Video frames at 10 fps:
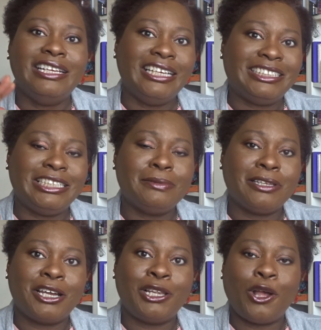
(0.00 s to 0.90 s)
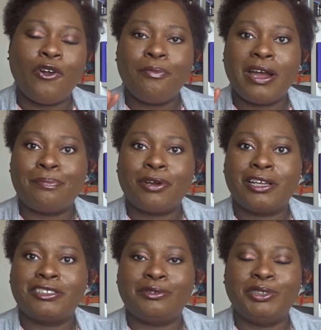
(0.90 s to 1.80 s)
It seems like a lot of my
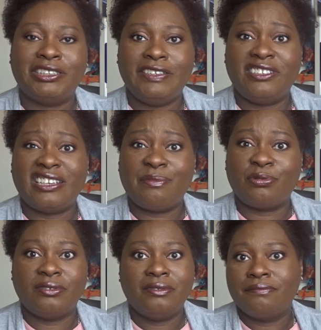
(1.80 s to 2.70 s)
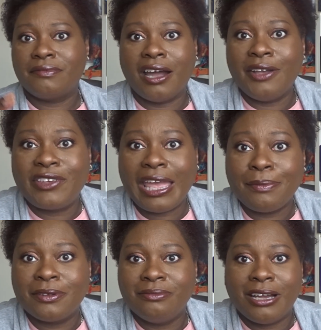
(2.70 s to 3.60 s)
products I received in April,
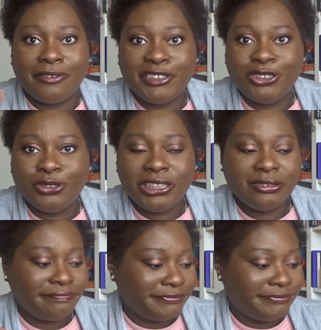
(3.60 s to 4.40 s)
I've enjoyed.